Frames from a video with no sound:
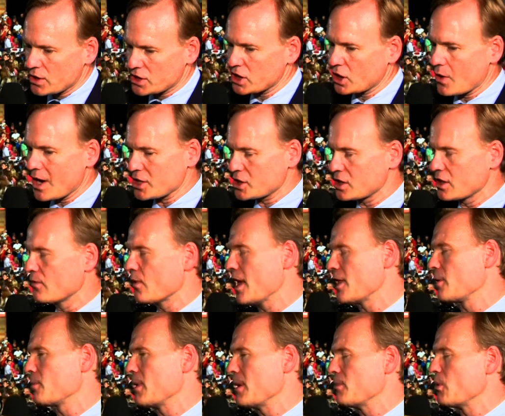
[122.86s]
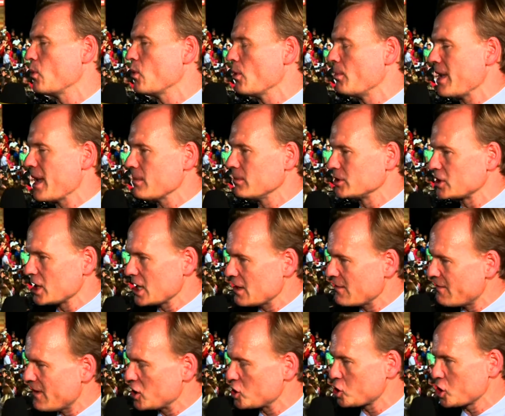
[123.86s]
a question of whether people will be able to
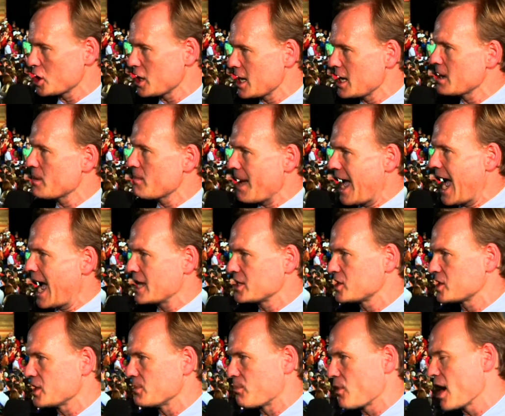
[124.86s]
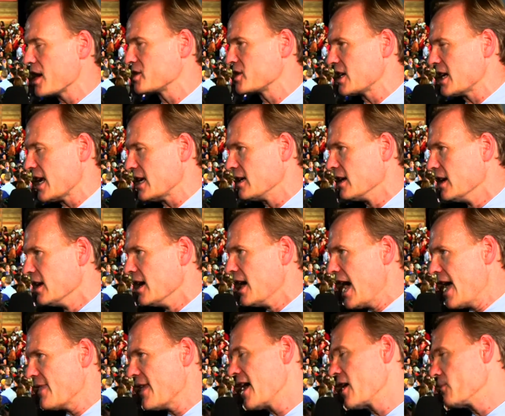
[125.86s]
envision him as the president, and
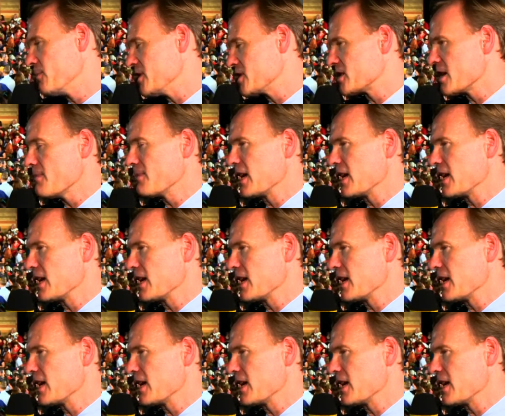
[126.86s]
that'll be something